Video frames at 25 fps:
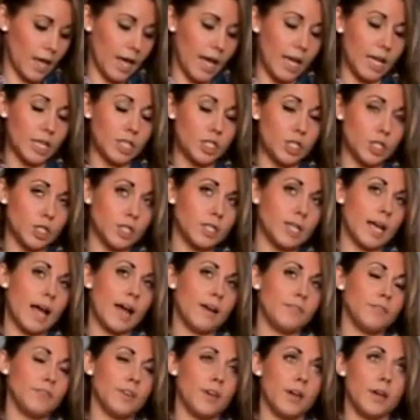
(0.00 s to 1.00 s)
It should,
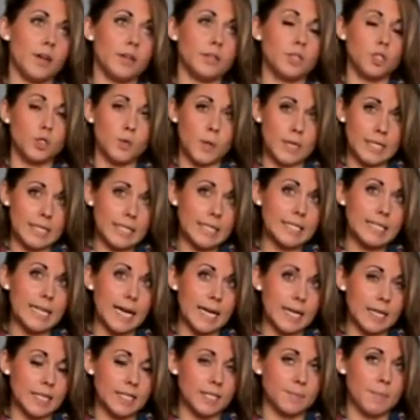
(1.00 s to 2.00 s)
after 20
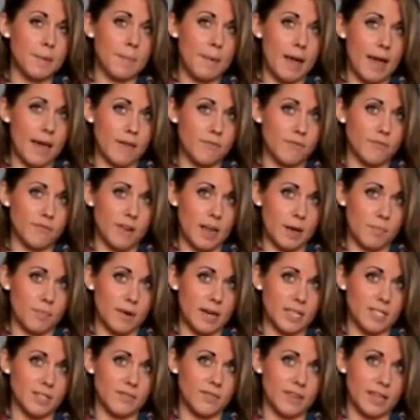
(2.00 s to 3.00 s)
seconds, be pain-free
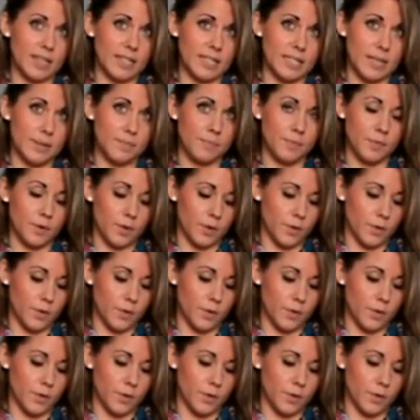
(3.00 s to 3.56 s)
breastfeeding,